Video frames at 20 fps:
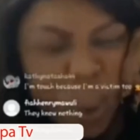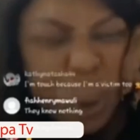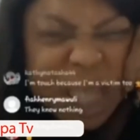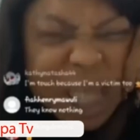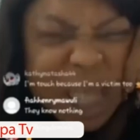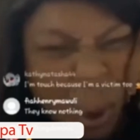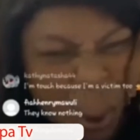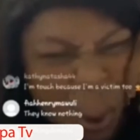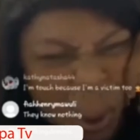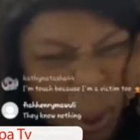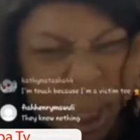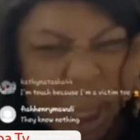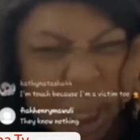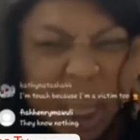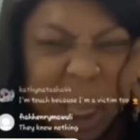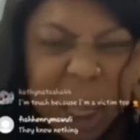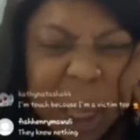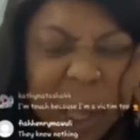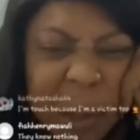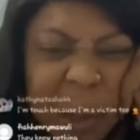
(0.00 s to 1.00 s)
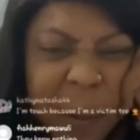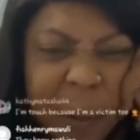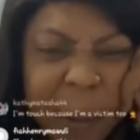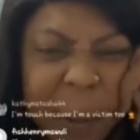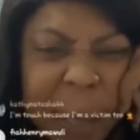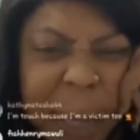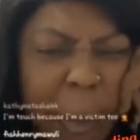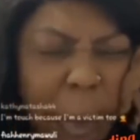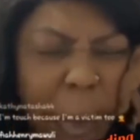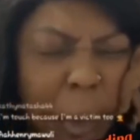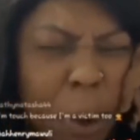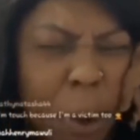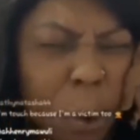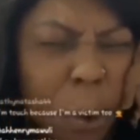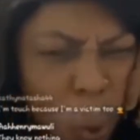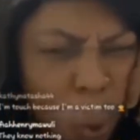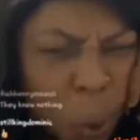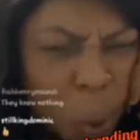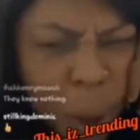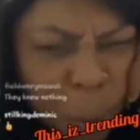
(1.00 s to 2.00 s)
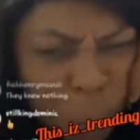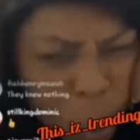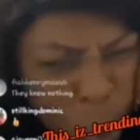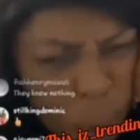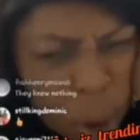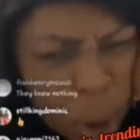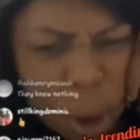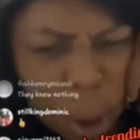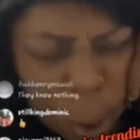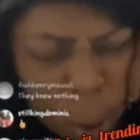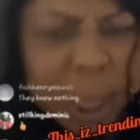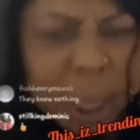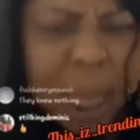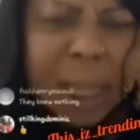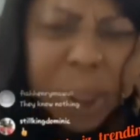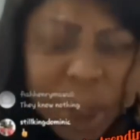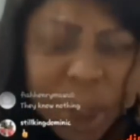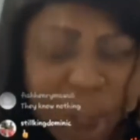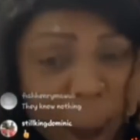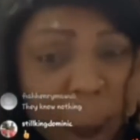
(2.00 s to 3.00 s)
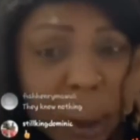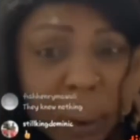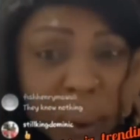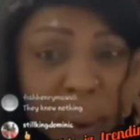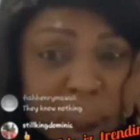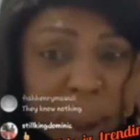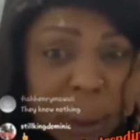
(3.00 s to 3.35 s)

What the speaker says: is alcoholic, are you doing good to that child